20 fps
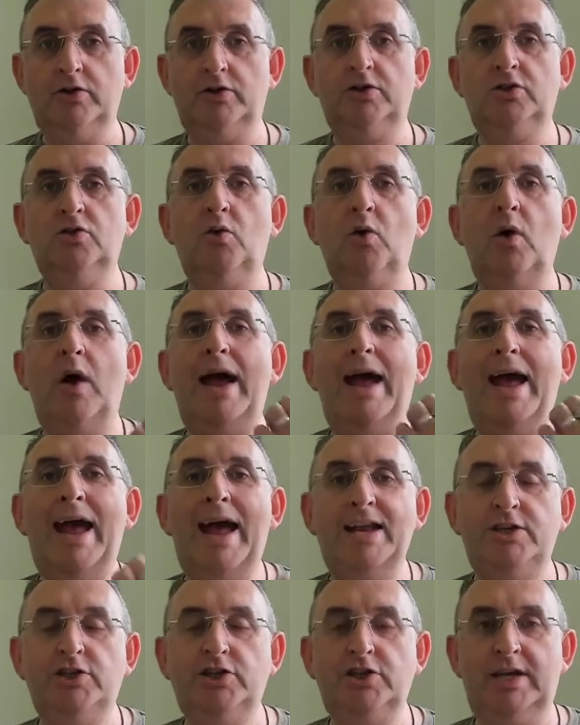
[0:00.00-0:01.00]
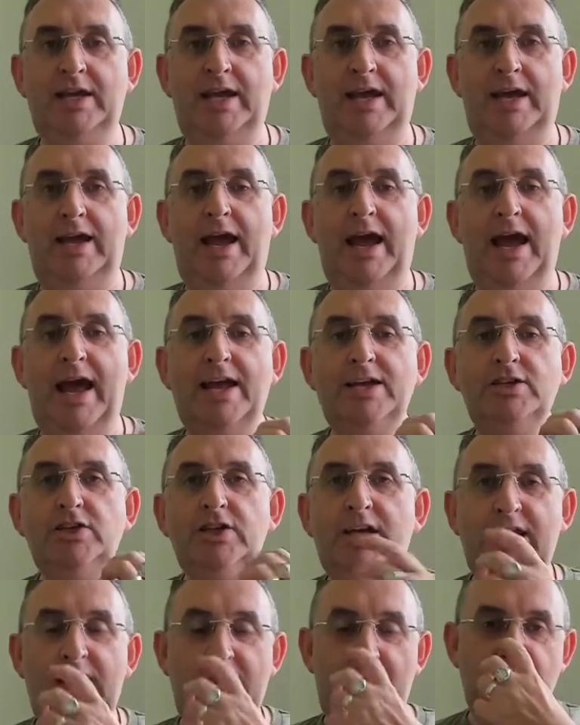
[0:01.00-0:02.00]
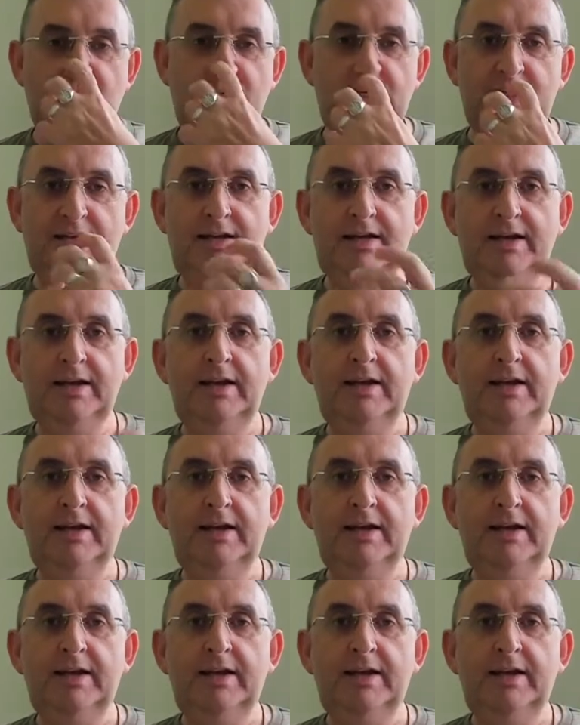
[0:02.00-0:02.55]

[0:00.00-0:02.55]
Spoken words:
So educate. Education.